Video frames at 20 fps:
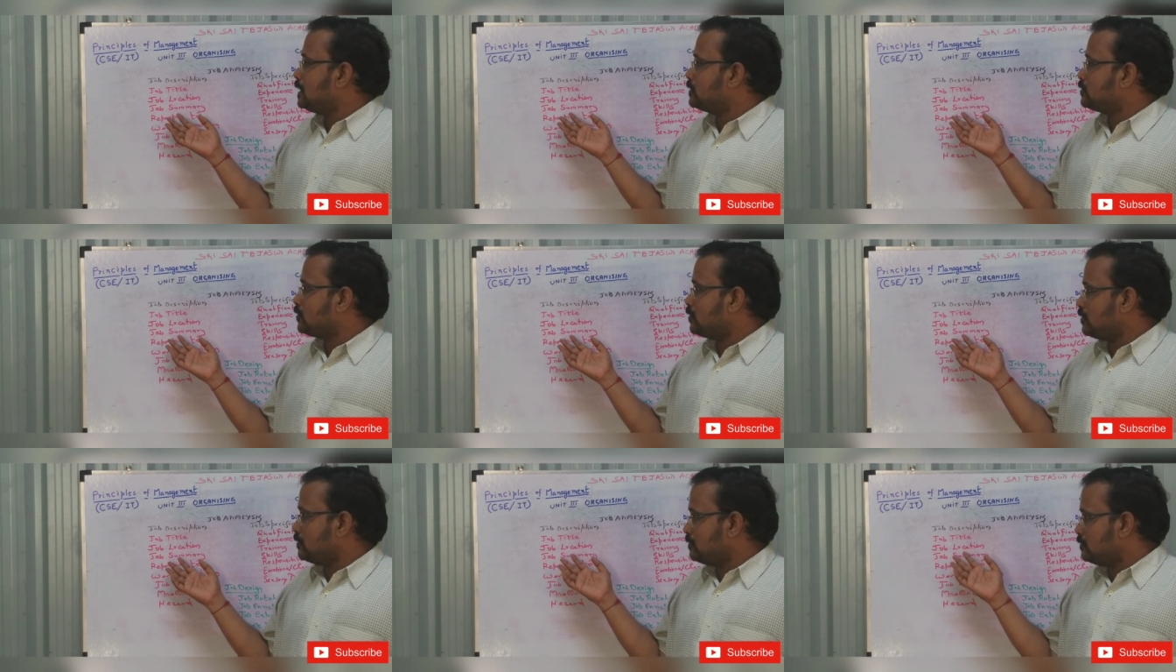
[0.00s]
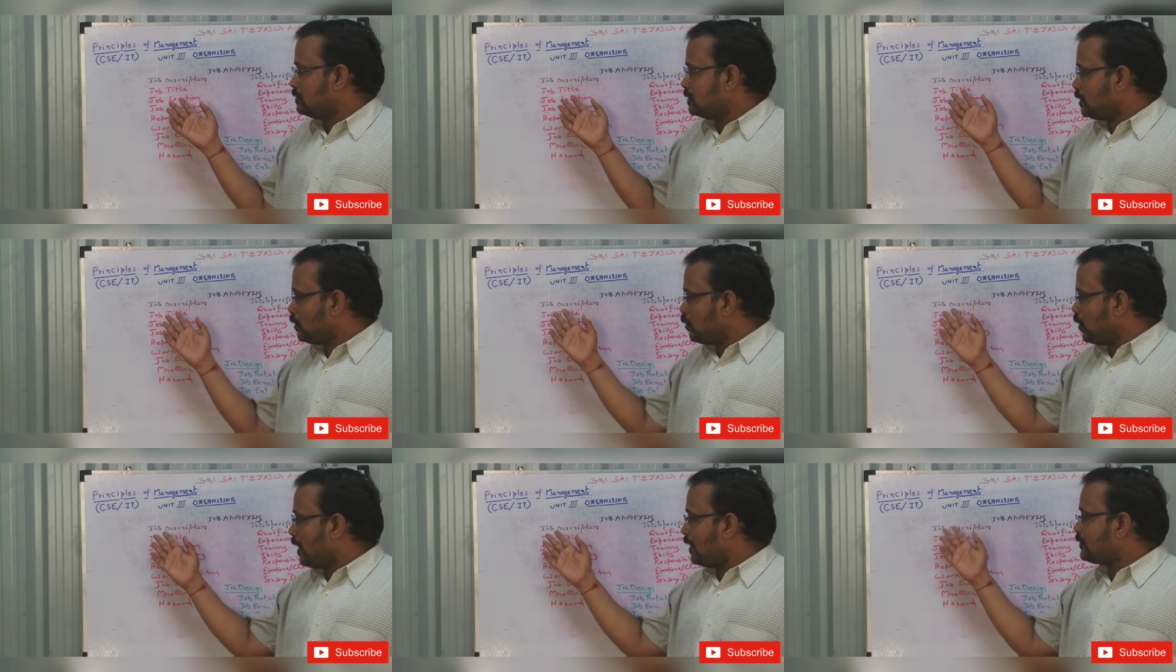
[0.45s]

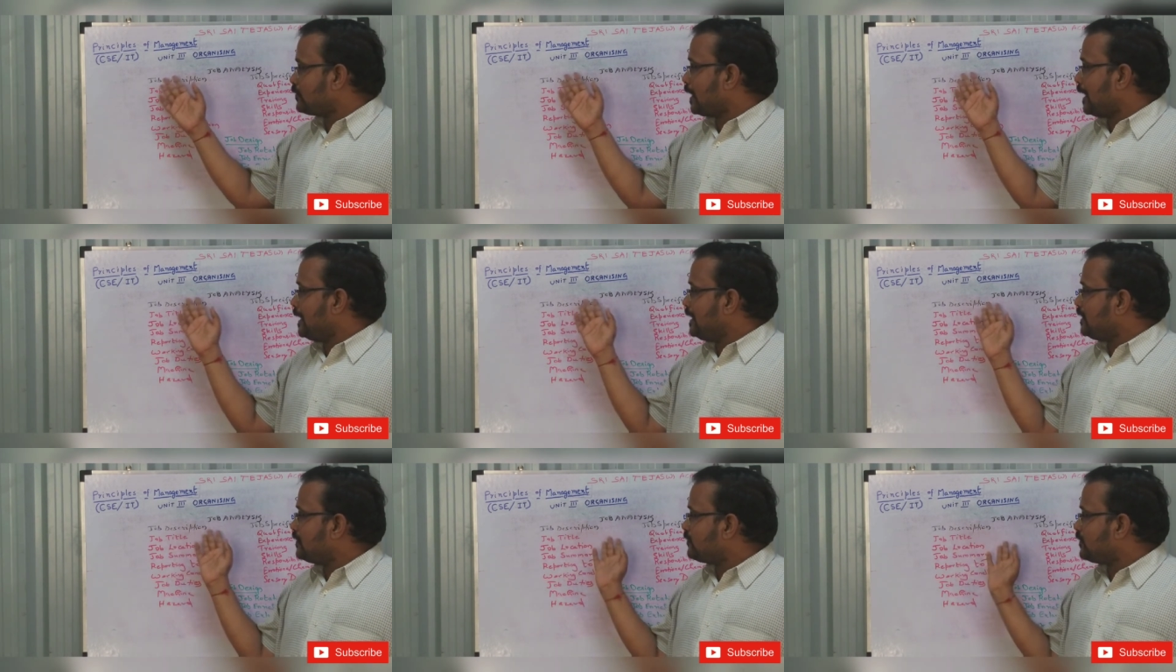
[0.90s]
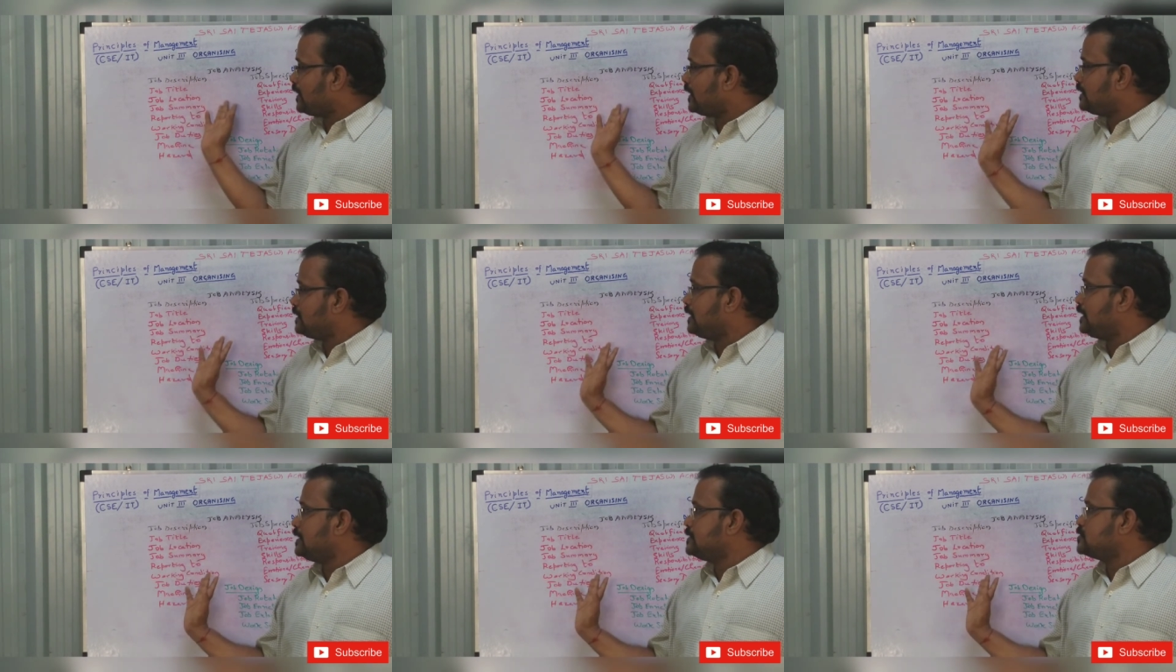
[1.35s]
So you have to
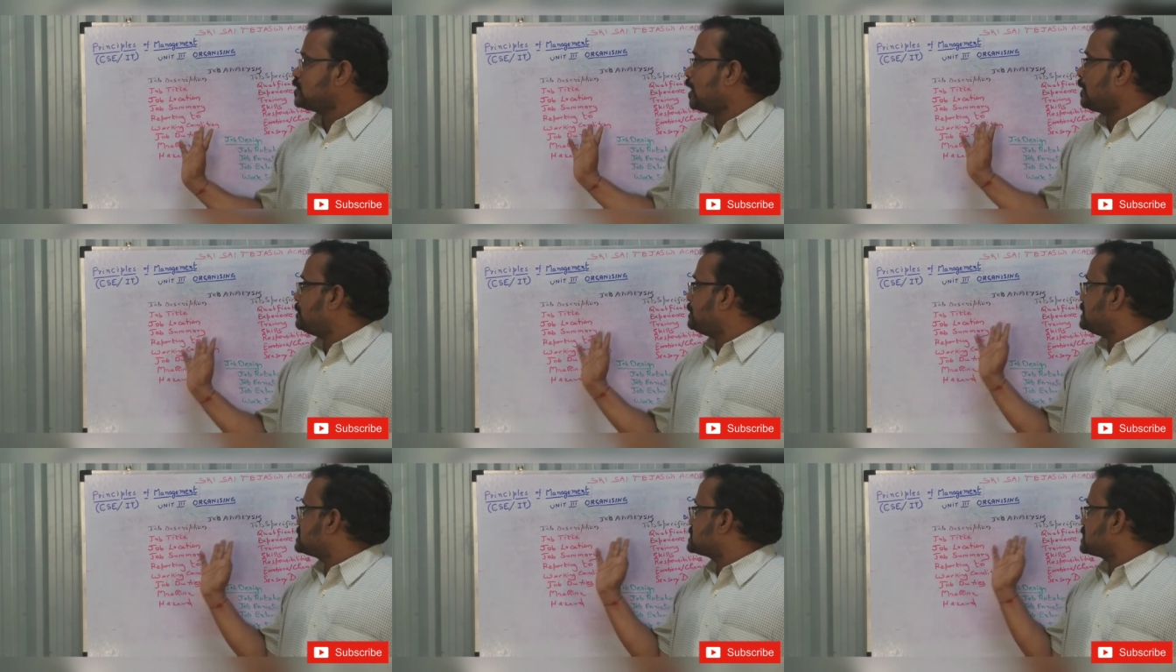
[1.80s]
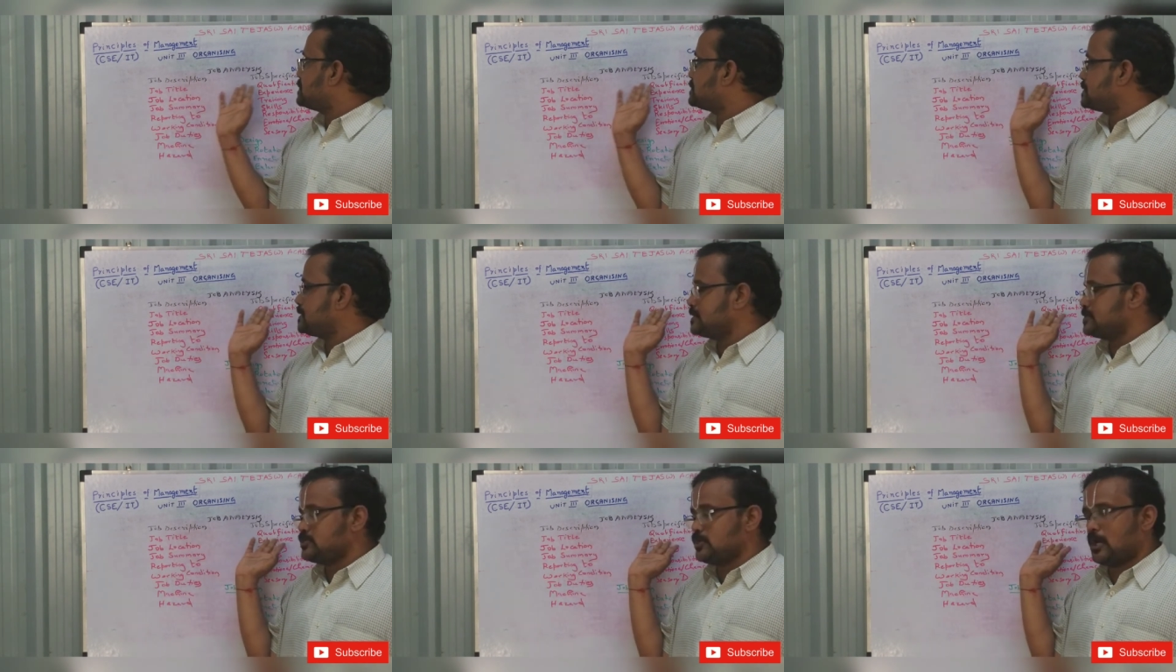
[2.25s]
identify the job
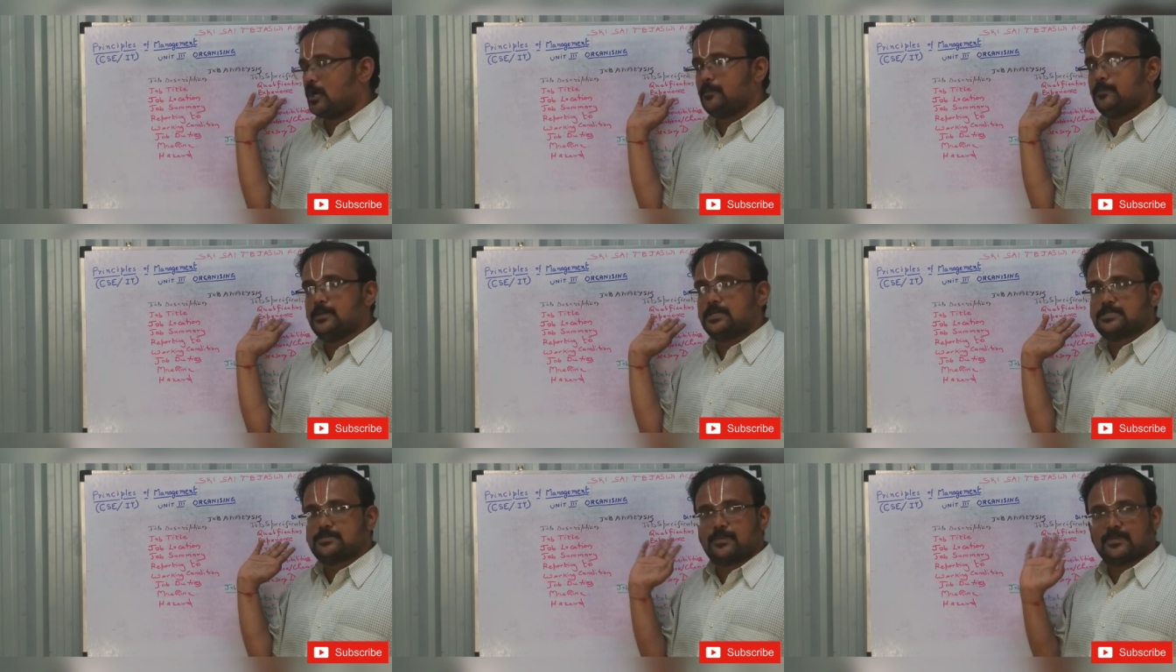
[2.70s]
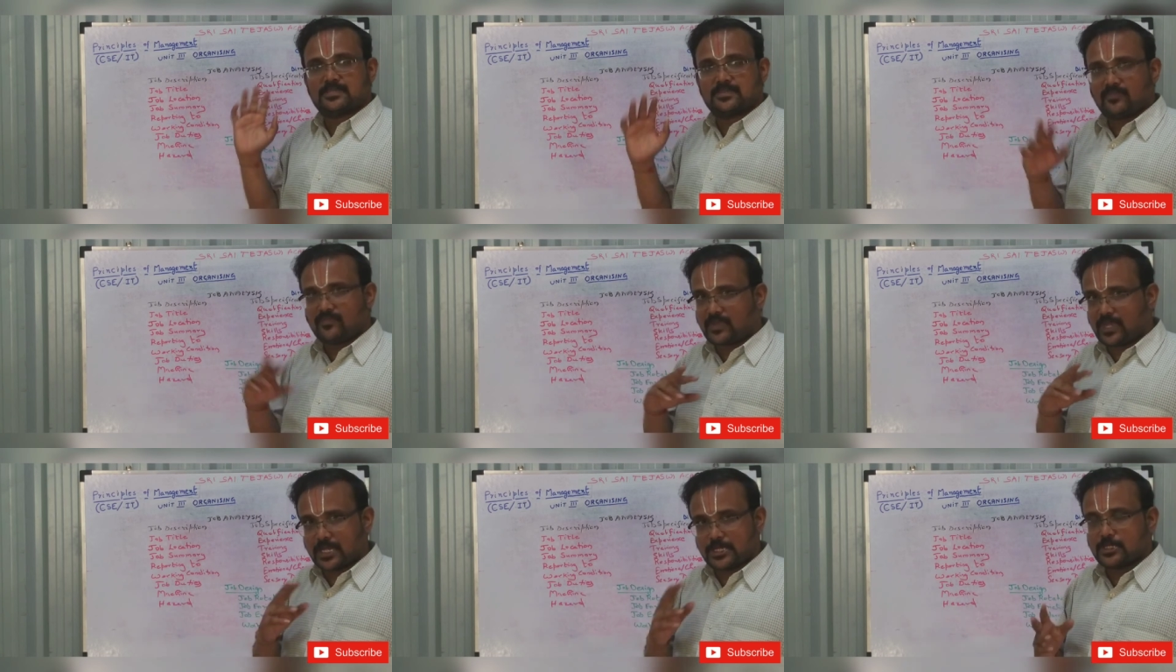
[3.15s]
description, job
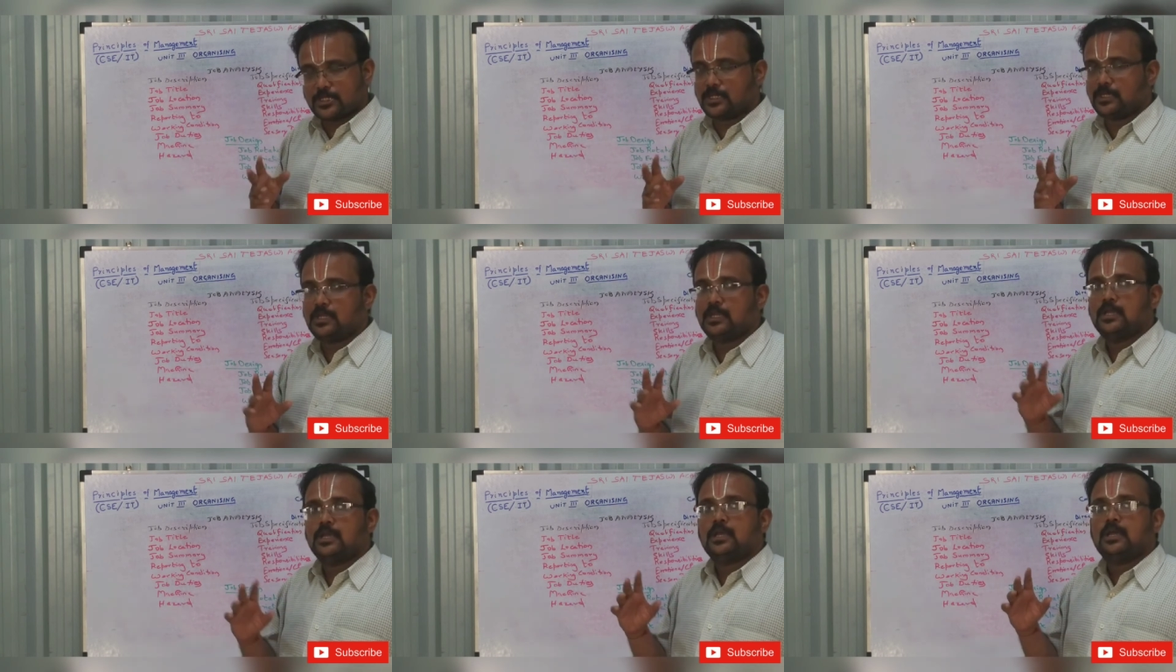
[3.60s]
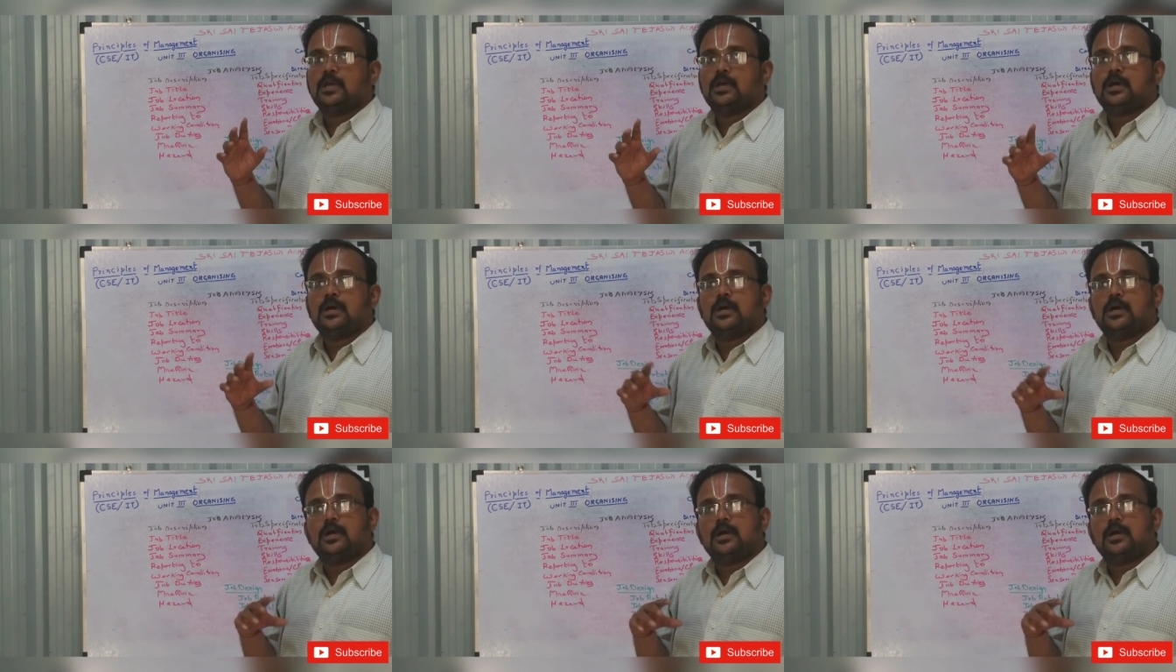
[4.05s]
specification.